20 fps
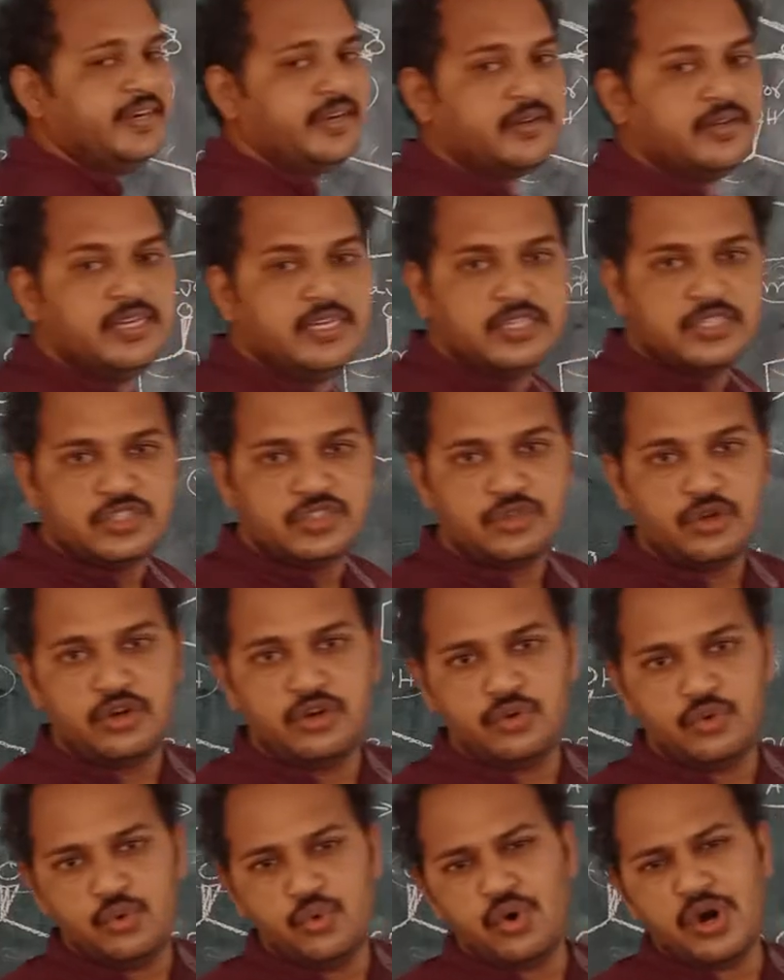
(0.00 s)
here? So
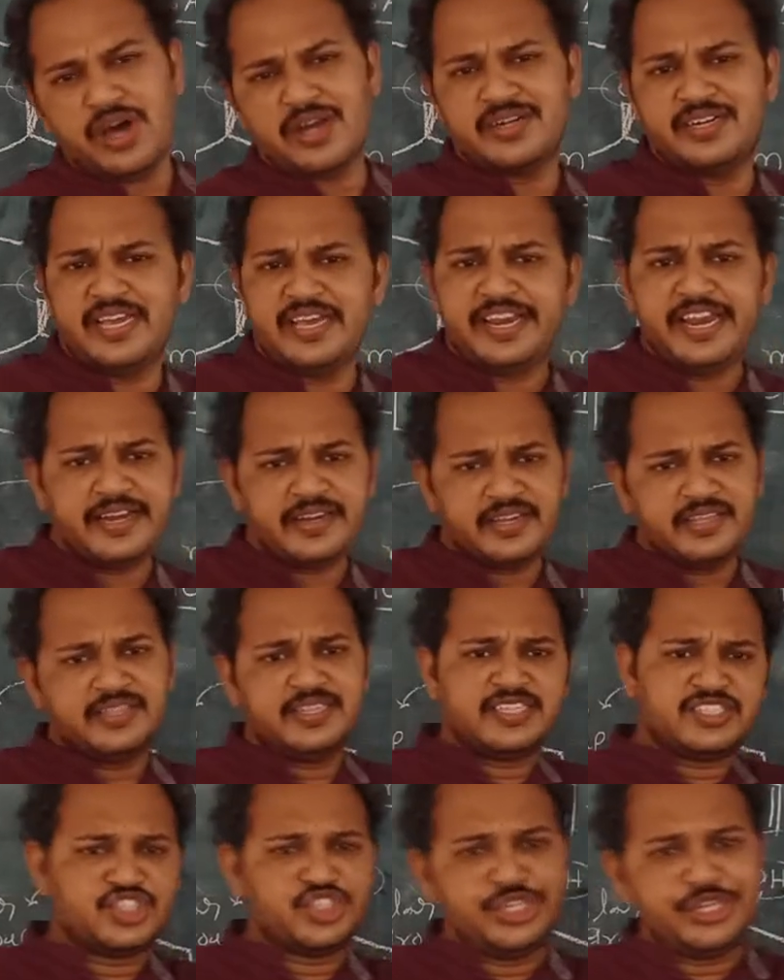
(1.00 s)
who are
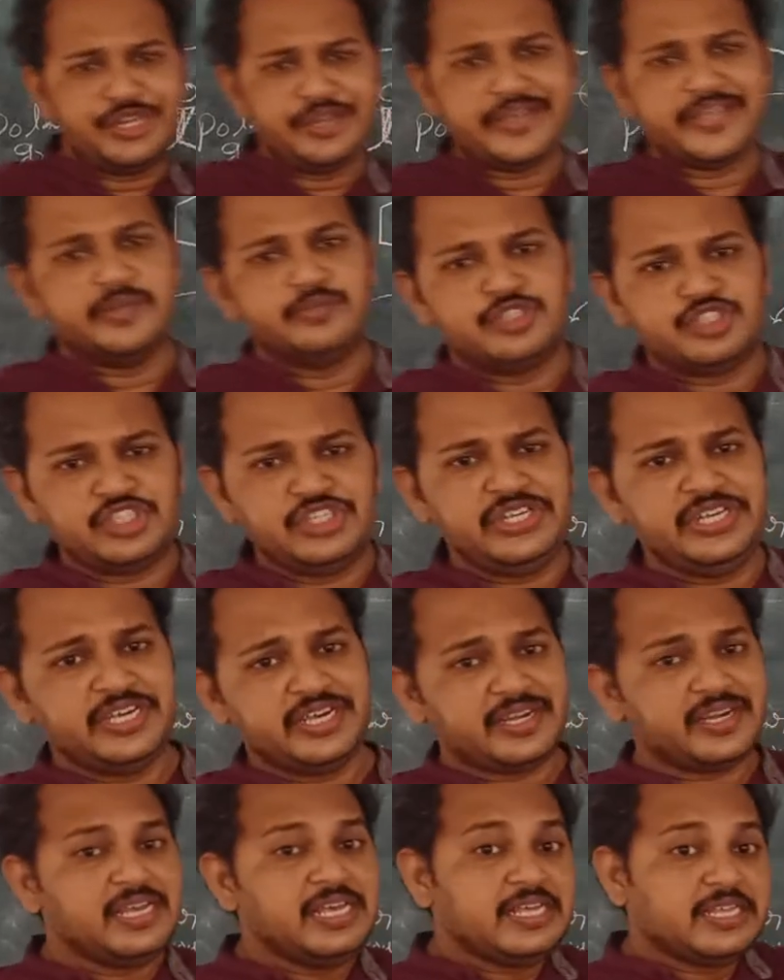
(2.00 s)
directing the stereochemistry
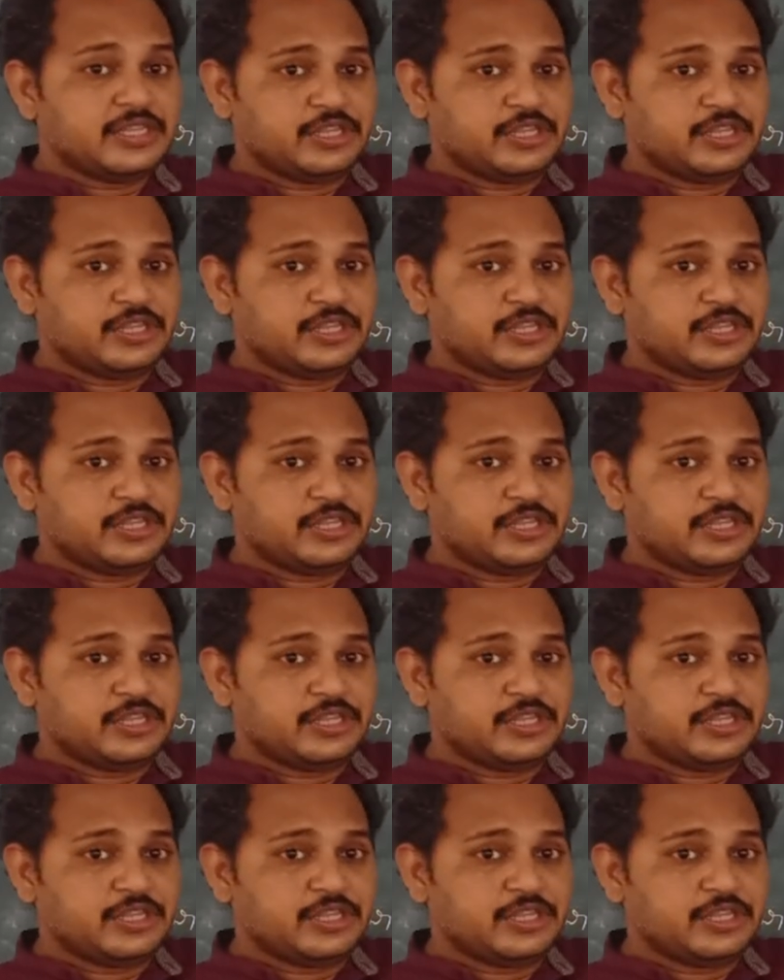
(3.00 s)
here?